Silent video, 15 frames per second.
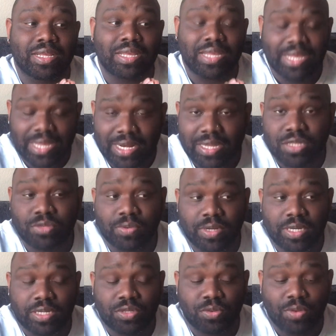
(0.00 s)
it is what
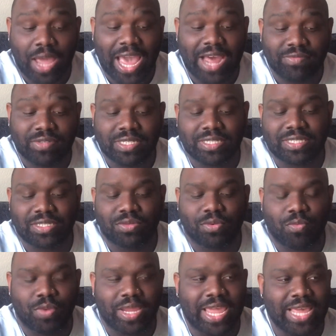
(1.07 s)
it, you have to, you,
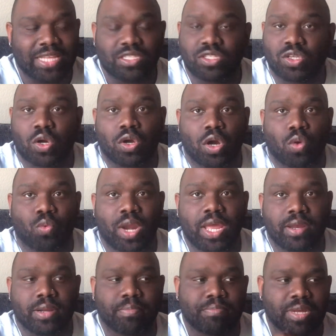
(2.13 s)
we can't skirt
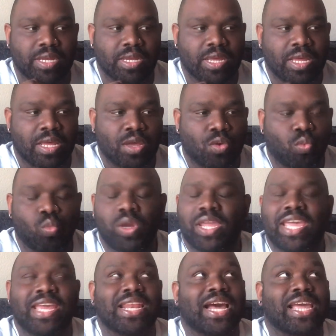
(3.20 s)
around it. But we
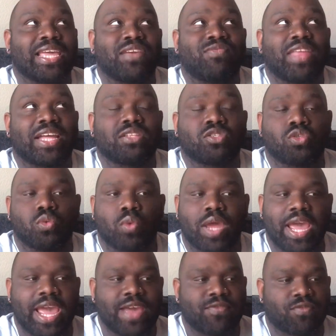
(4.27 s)
cannot give that to
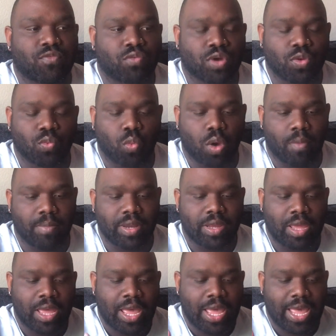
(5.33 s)
every woman.
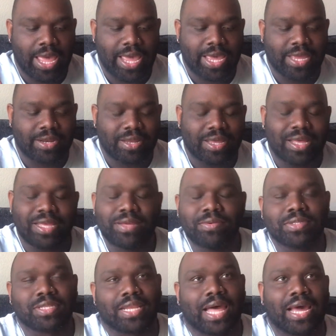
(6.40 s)
And it was
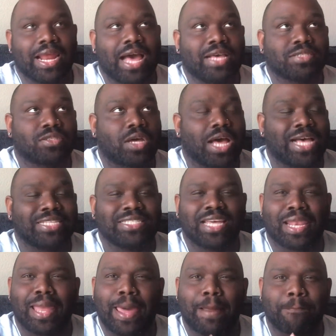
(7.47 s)
a lot. I see a
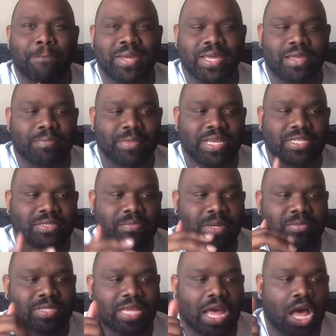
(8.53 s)
lot of pick me's. People
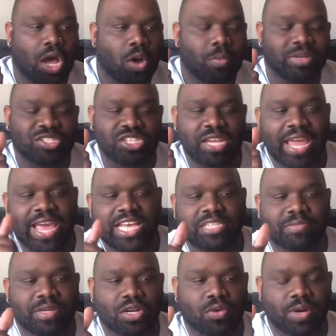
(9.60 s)
saying, oh, but she has
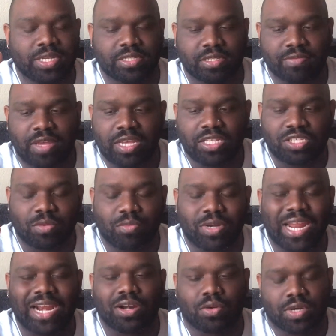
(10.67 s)
been aggressive. Well,
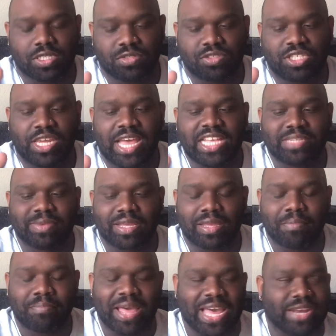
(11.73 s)
not aggressive. She has been
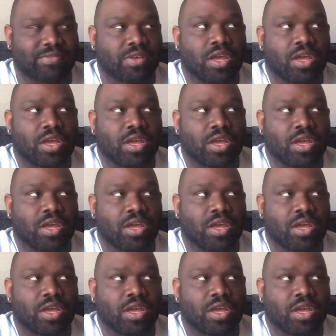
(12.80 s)
combative.